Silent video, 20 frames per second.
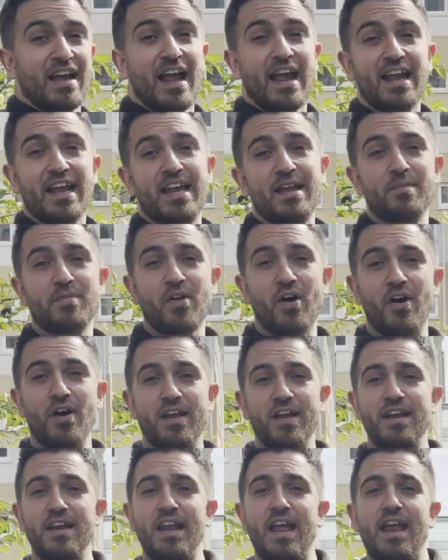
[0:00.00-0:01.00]
and keep
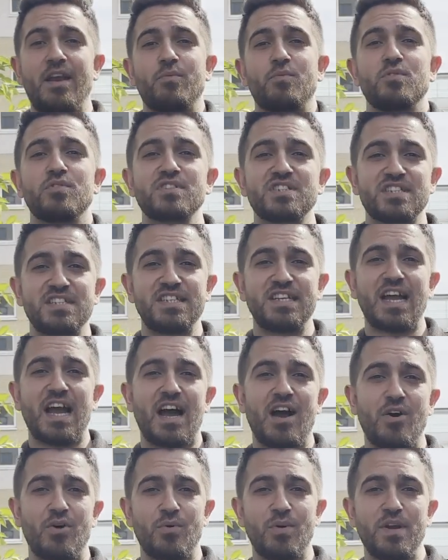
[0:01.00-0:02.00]
talking, and we'll see
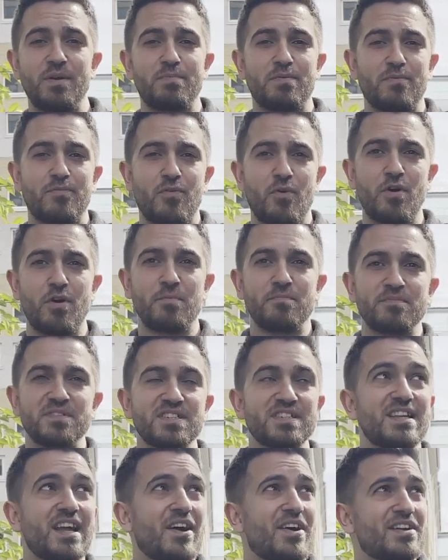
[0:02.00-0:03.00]
how it
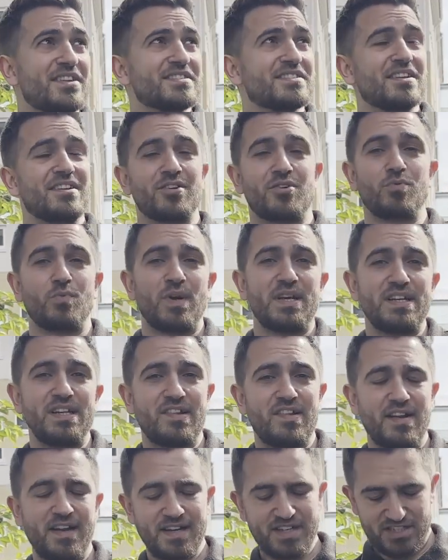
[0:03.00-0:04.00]
performs. Now, it is a little windy
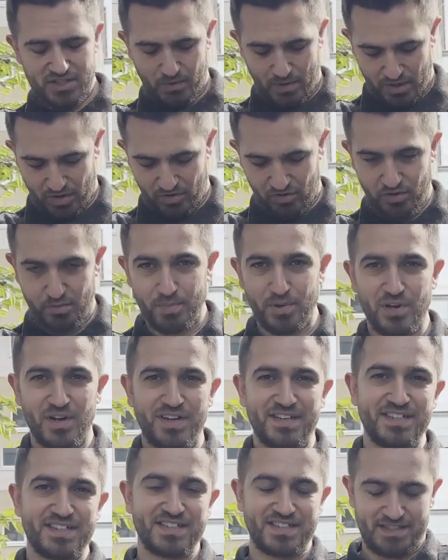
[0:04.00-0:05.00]
today, so I'll also put
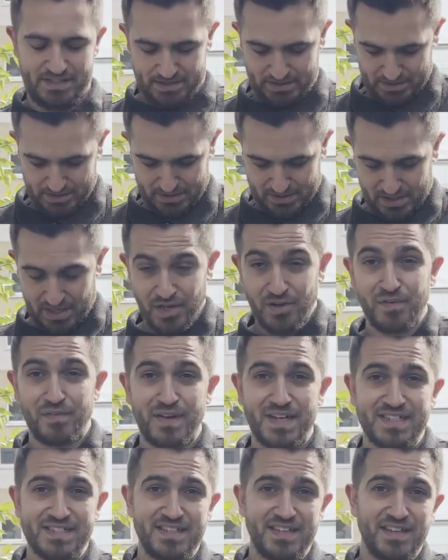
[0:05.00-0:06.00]
on this
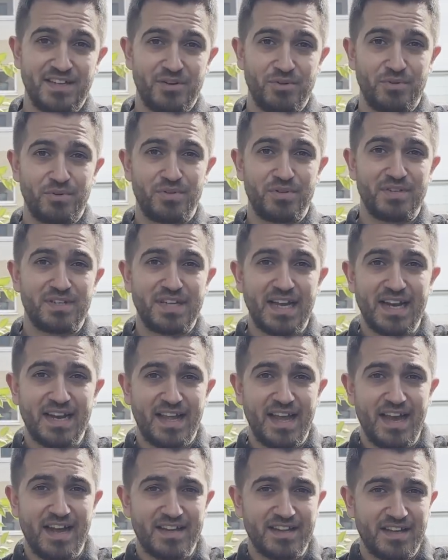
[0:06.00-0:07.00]
fancy little dead
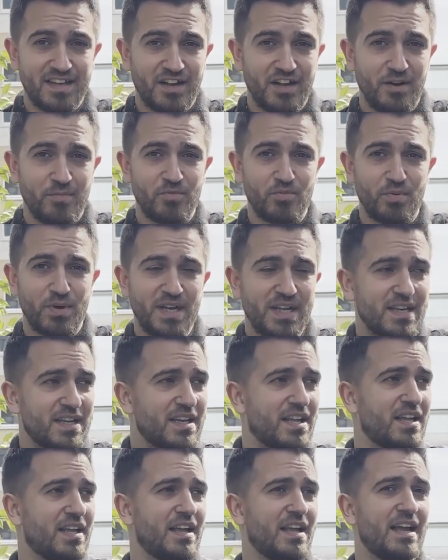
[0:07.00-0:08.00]
cat that comes with it,
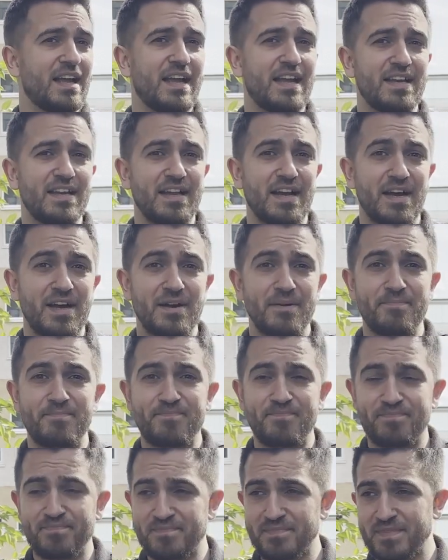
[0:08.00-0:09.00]
and
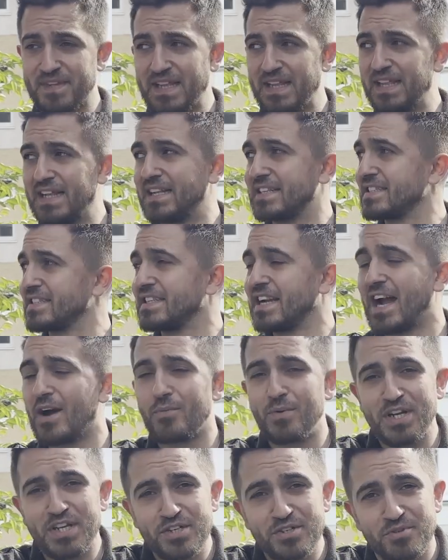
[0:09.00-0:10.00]
let's see how
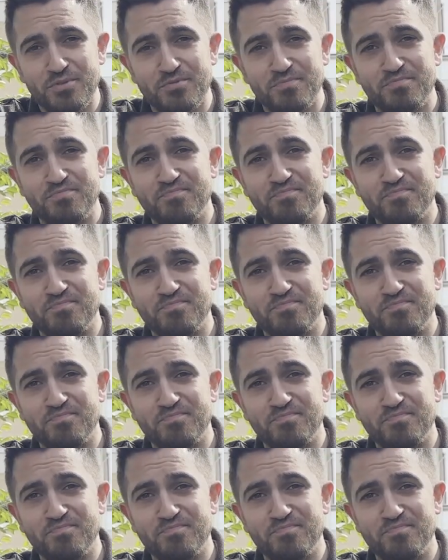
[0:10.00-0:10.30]
we do.